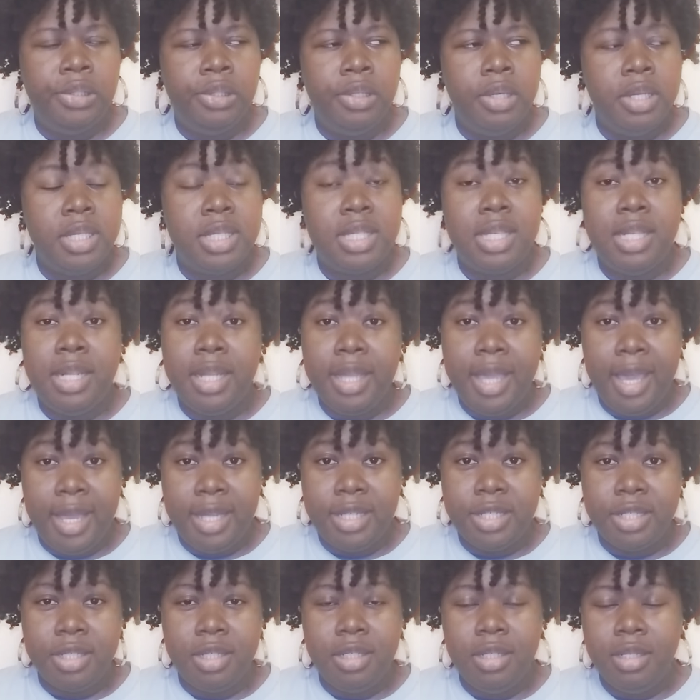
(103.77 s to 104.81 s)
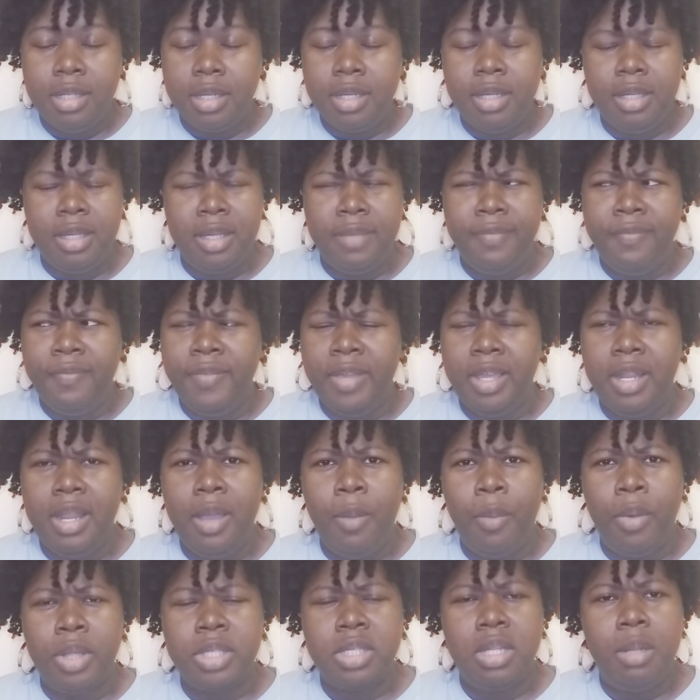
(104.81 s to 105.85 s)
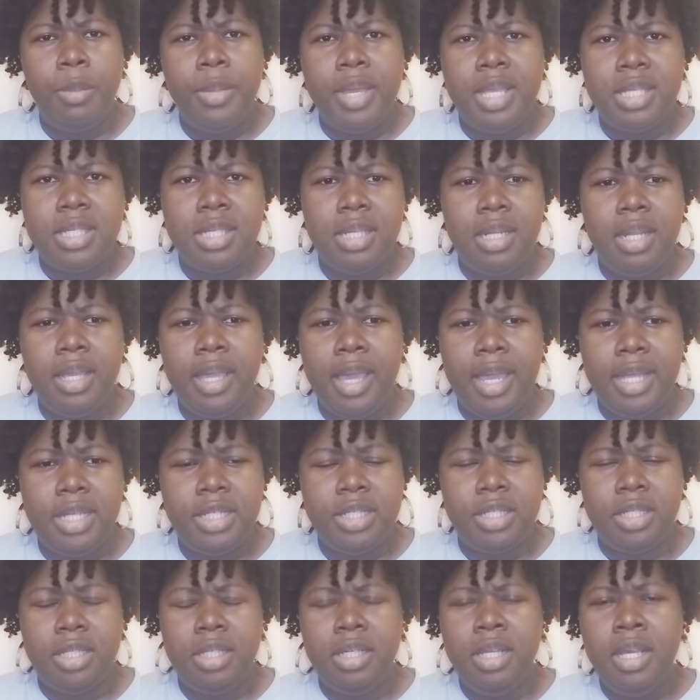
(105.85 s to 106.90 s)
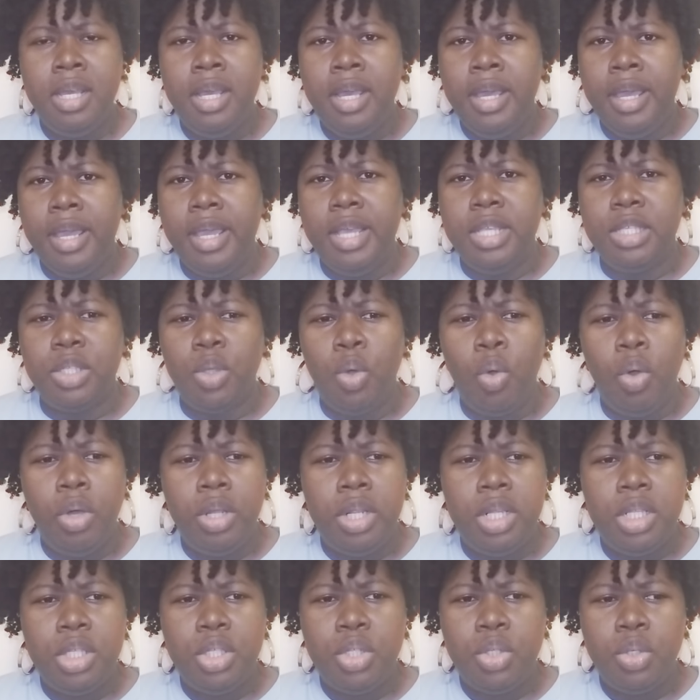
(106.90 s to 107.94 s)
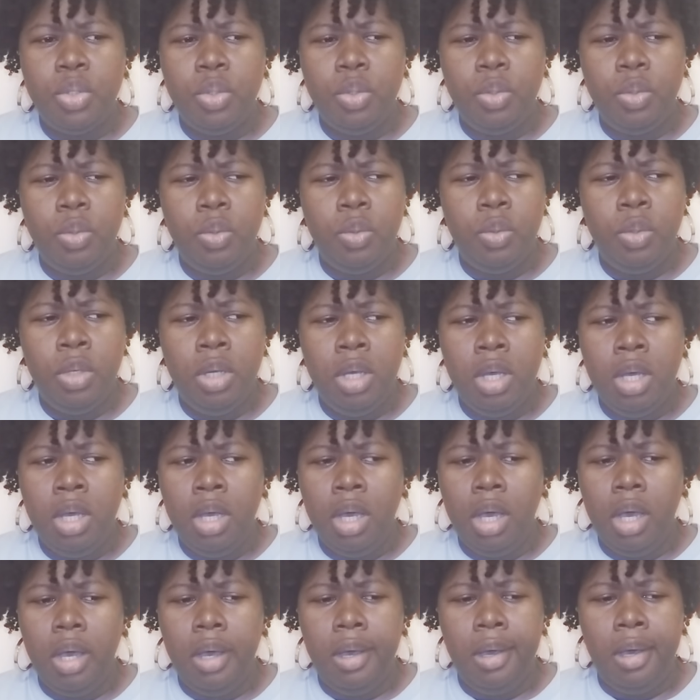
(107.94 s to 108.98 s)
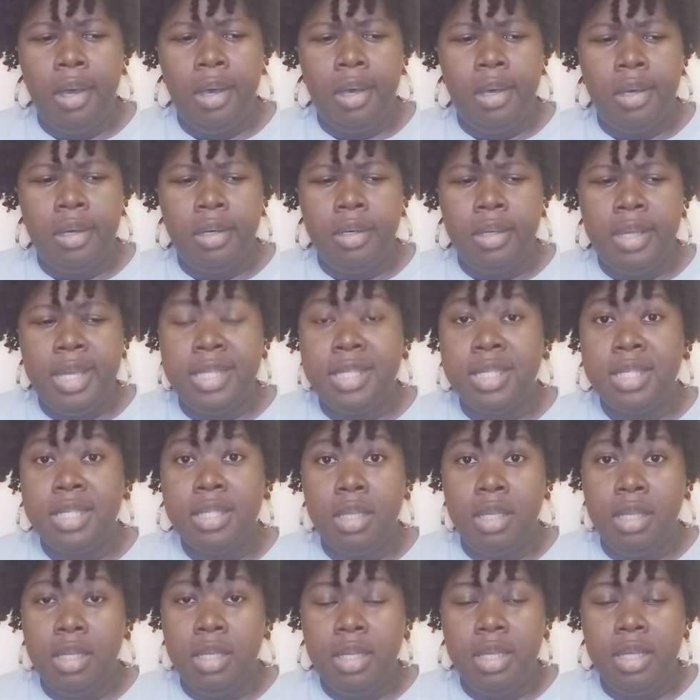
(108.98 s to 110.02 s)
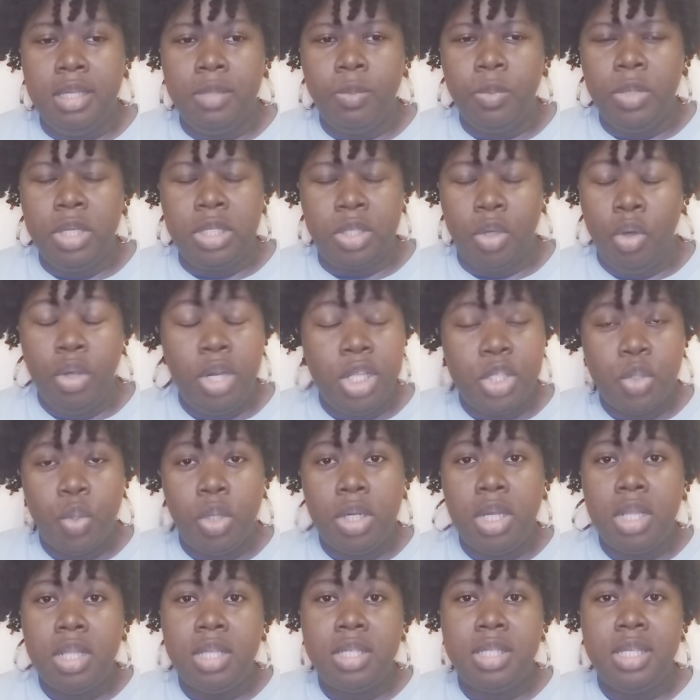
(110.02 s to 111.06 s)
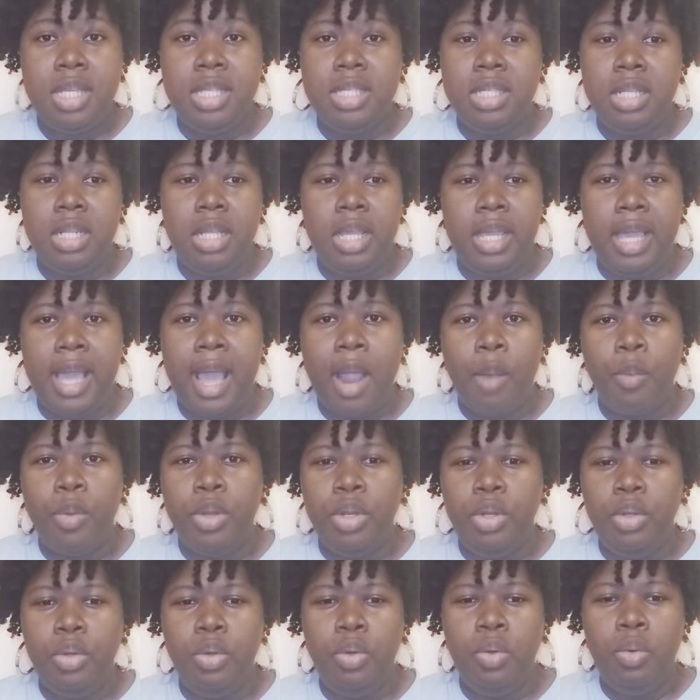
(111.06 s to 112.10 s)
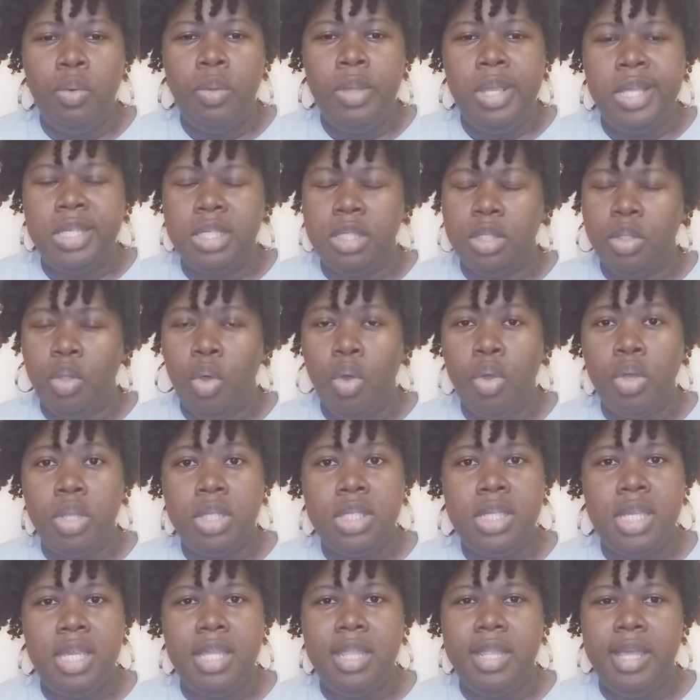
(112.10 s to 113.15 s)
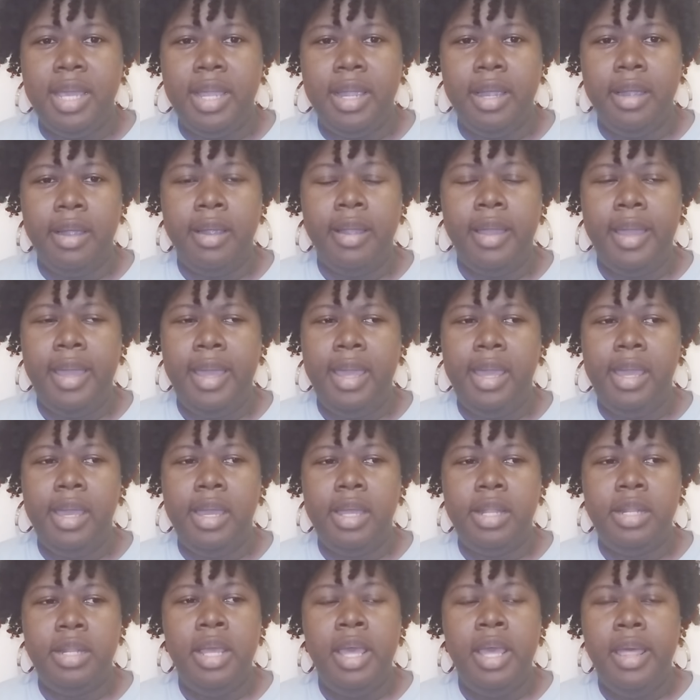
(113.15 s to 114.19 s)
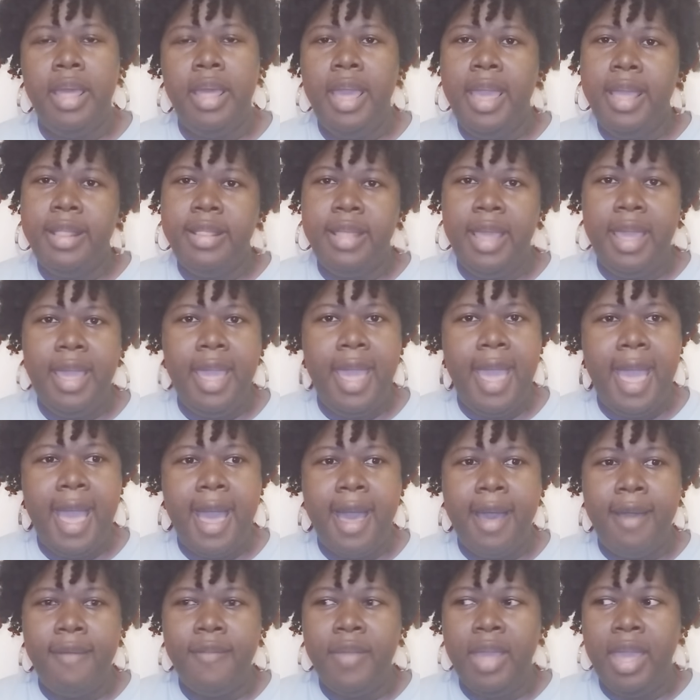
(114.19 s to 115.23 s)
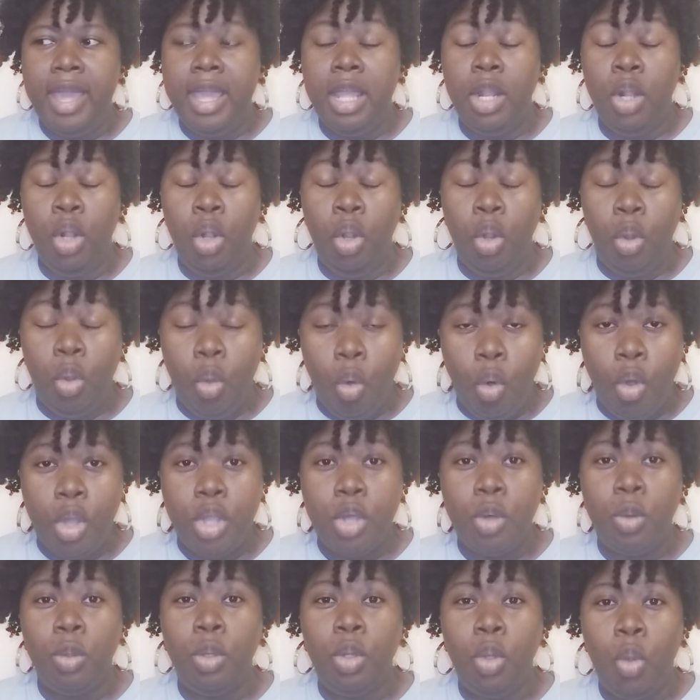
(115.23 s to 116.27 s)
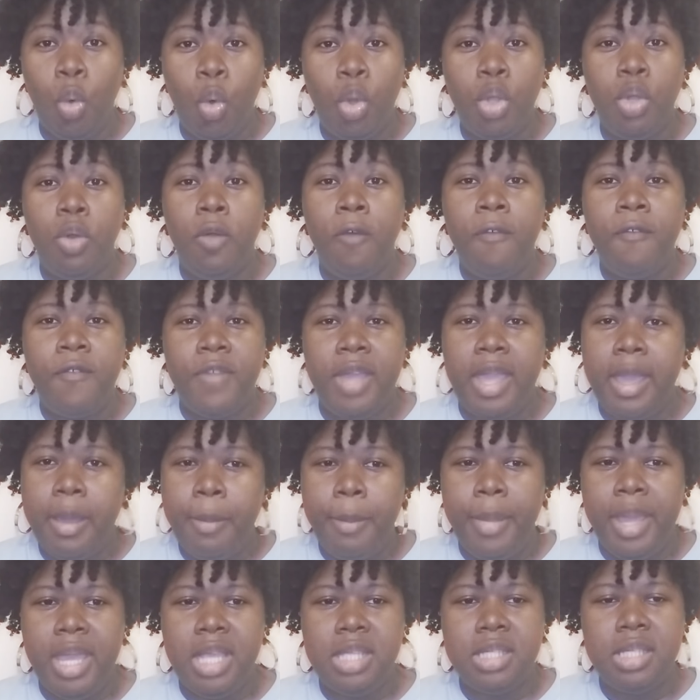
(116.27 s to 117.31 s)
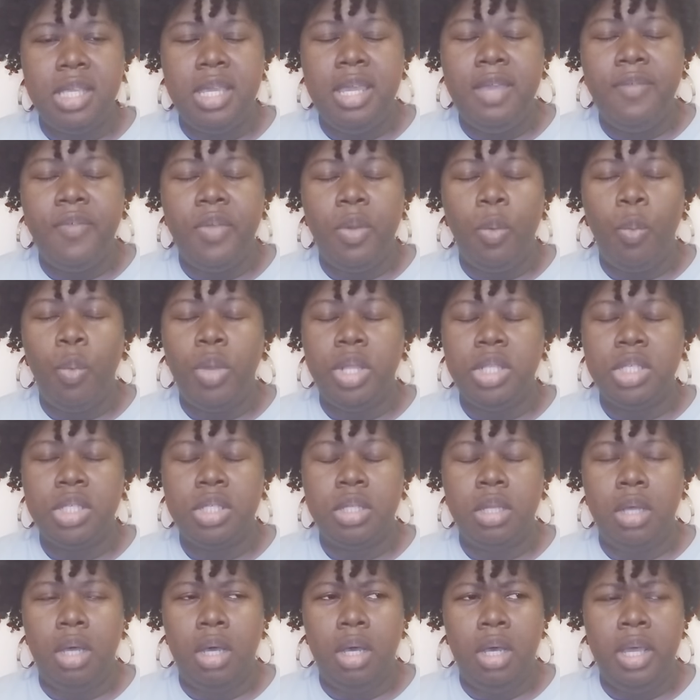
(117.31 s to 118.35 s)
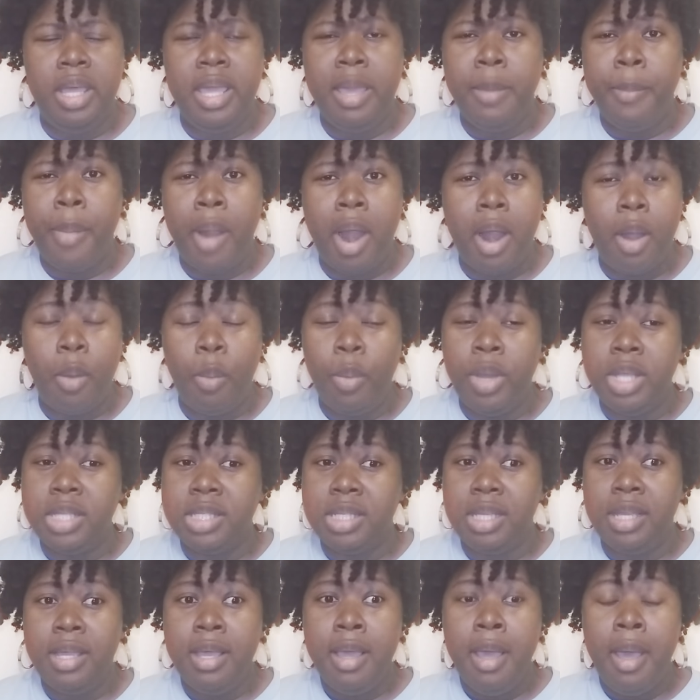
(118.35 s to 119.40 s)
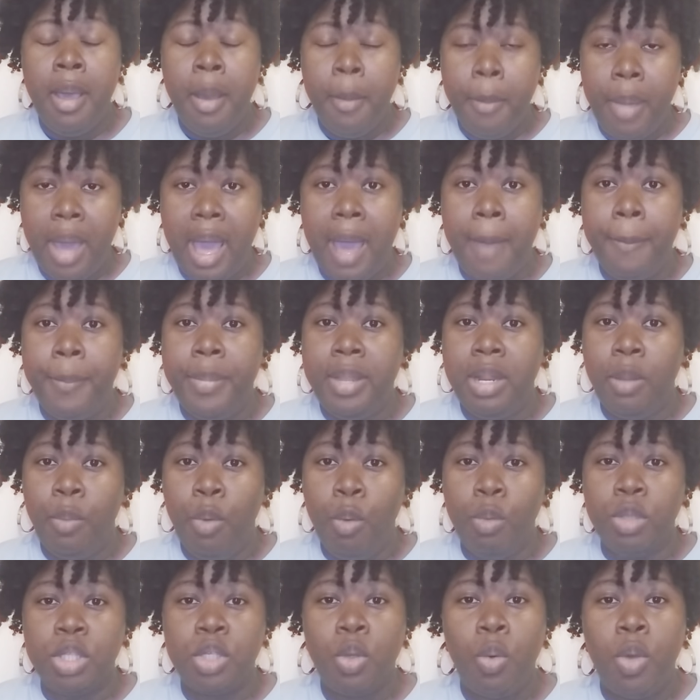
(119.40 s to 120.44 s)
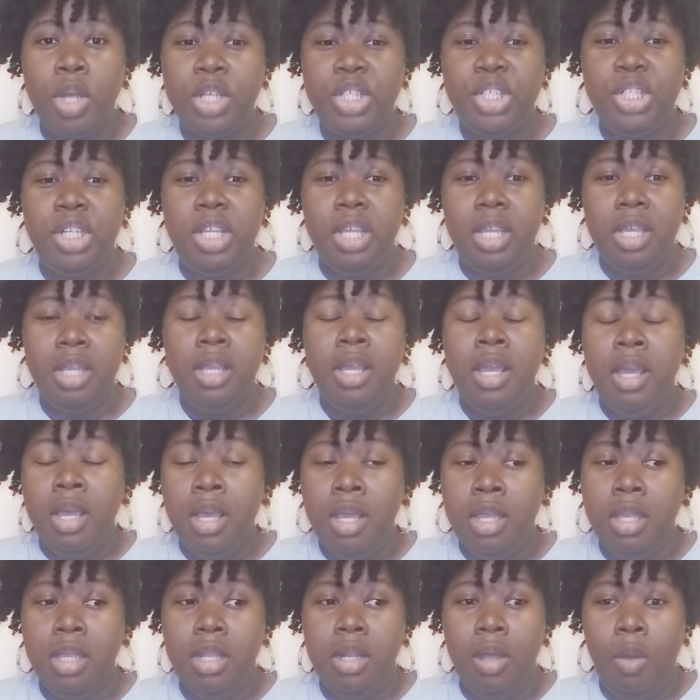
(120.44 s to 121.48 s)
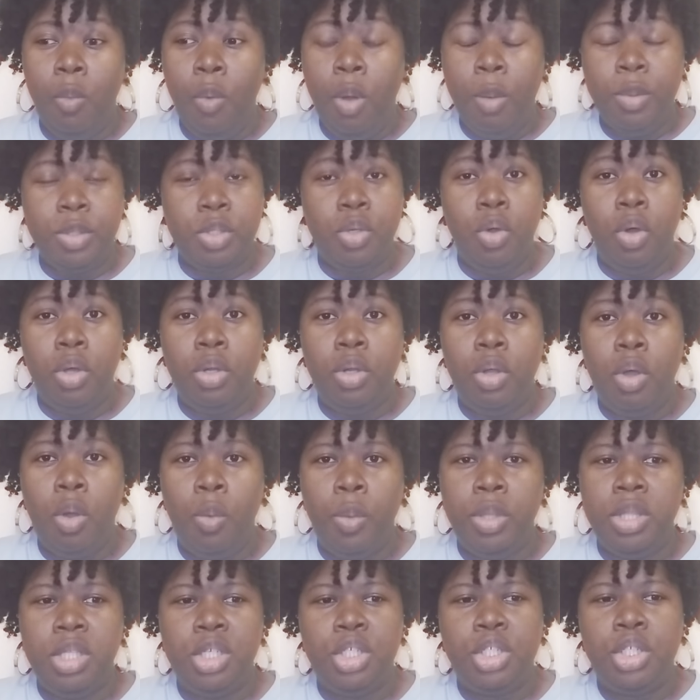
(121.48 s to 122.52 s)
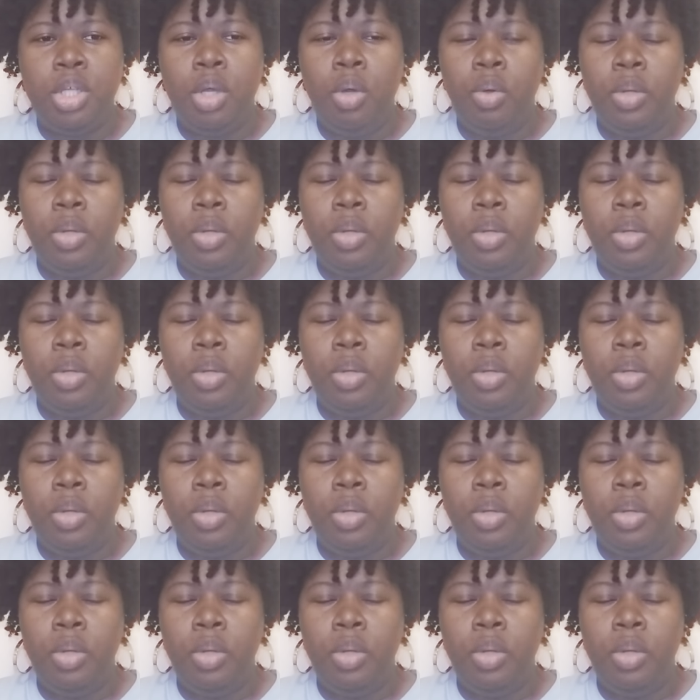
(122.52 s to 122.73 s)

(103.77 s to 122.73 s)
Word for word: syndication. Couldn't figure that word. It's going to be in syndication. It's going to uh it's it, it, it's going into another season. It got renewed. Is loyalty there and they have a loyal, loyal fan base. Even when uh, Empire wasn't popping and we was questioning, you know, what was going on with the show,